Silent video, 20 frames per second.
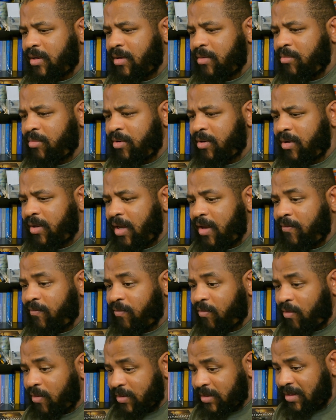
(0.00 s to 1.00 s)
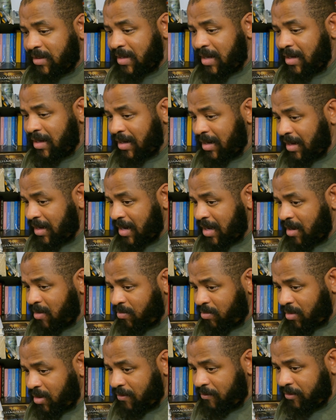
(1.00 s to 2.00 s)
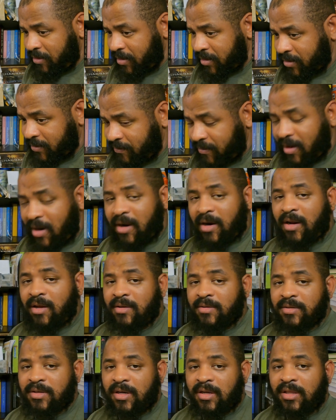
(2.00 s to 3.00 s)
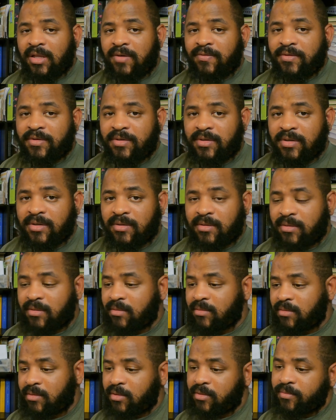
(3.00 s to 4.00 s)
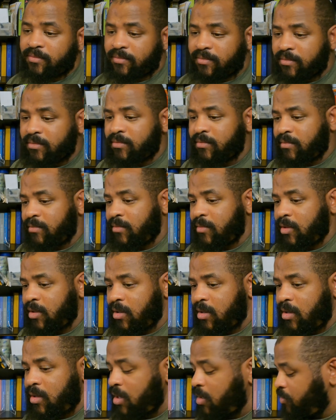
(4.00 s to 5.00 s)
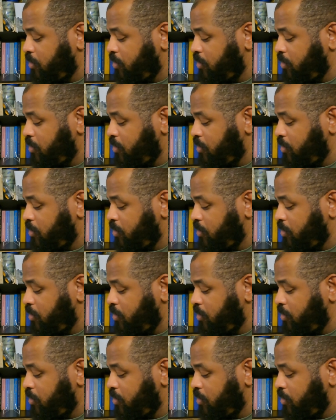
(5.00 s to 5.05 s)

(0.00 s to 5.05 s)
But at $14.99, your profit is $5.11. So not